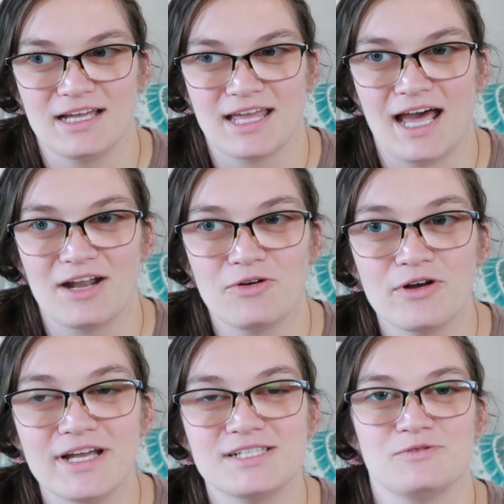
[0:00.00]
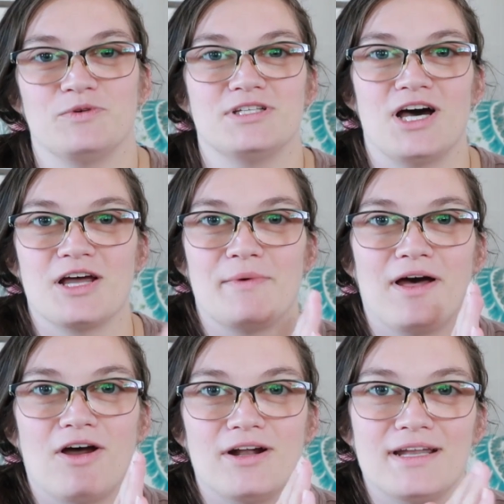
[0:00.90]
categories, and we'll talk
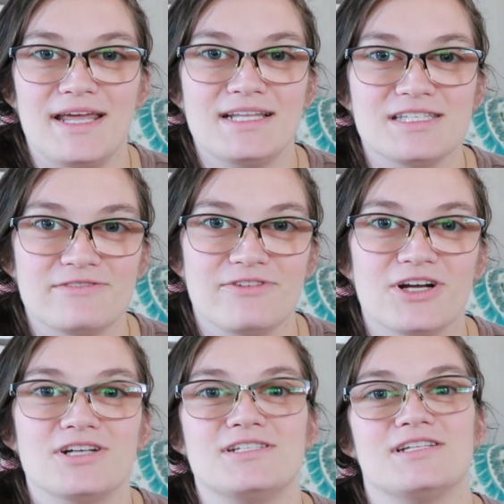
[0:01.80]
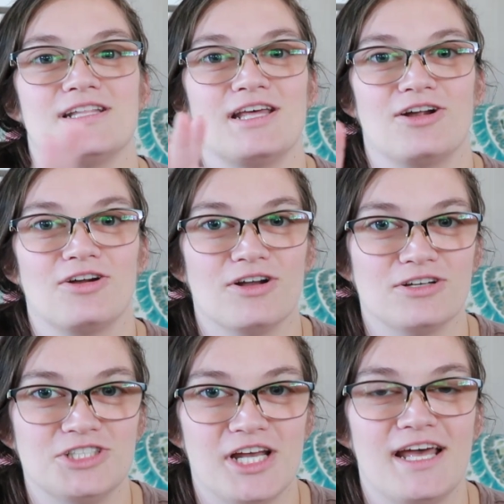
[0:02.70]
about our knits first, and then our
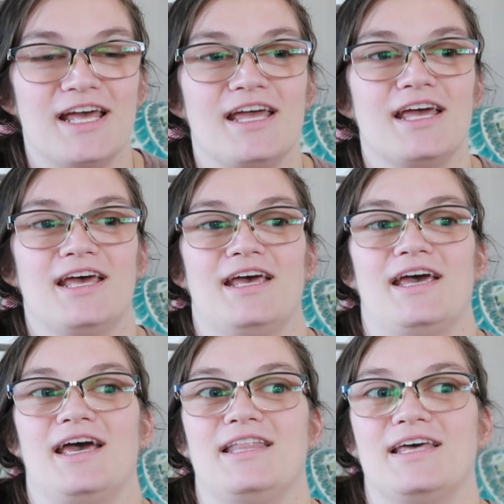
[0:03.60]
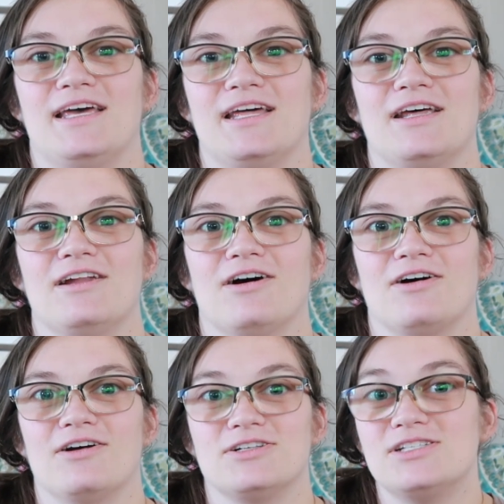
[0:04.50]
crochet, and then
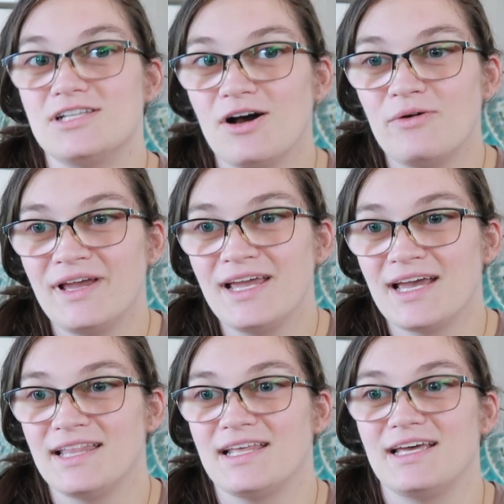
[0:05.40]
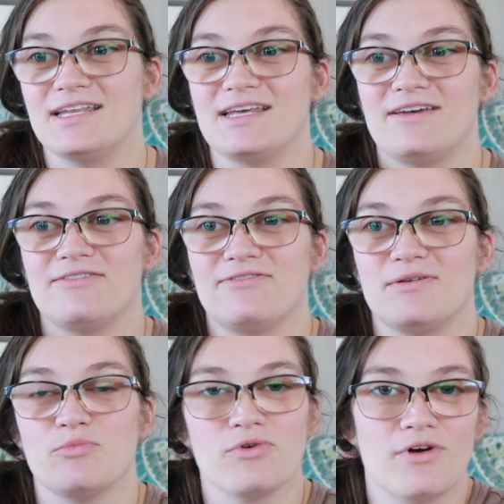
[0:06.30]
our sewing, and then if
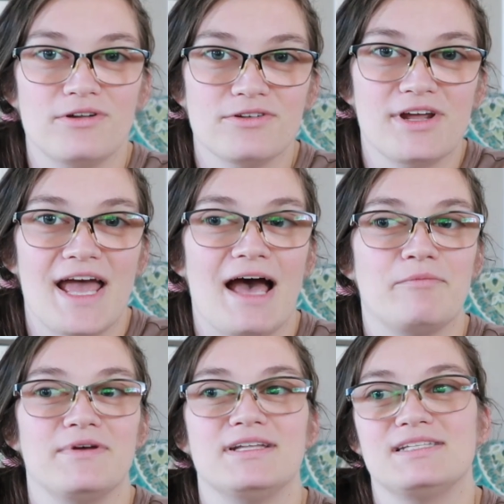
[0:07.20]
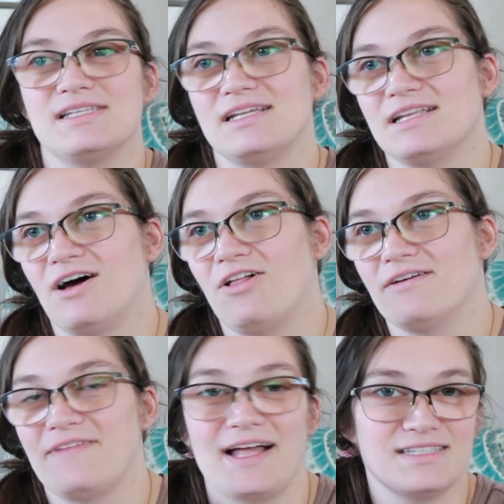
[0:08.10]
embroidery happens, and all
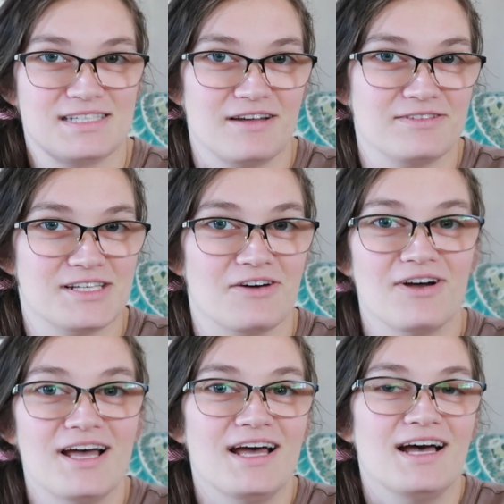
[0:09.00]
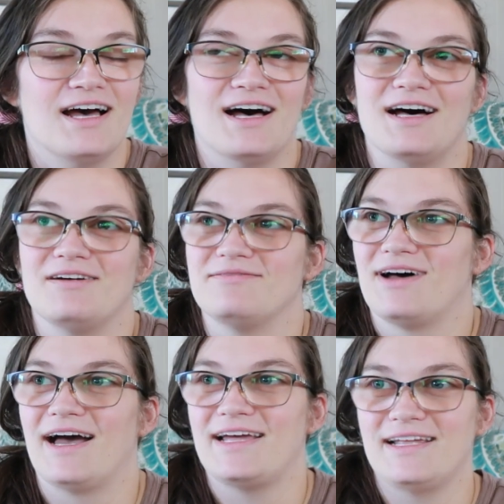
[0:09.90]
of that stuff. So
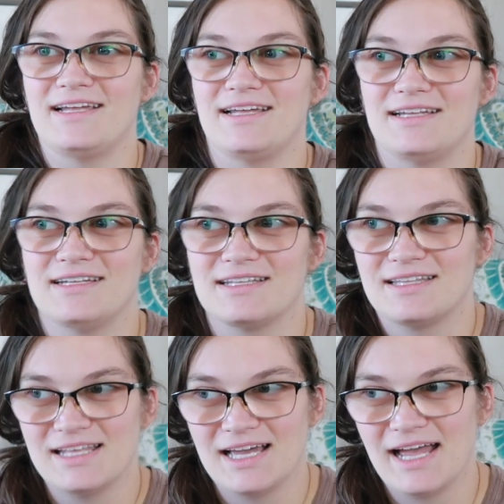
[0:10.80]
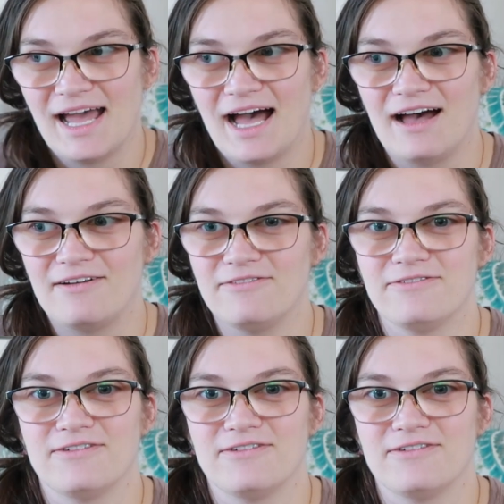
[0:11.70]
I think I have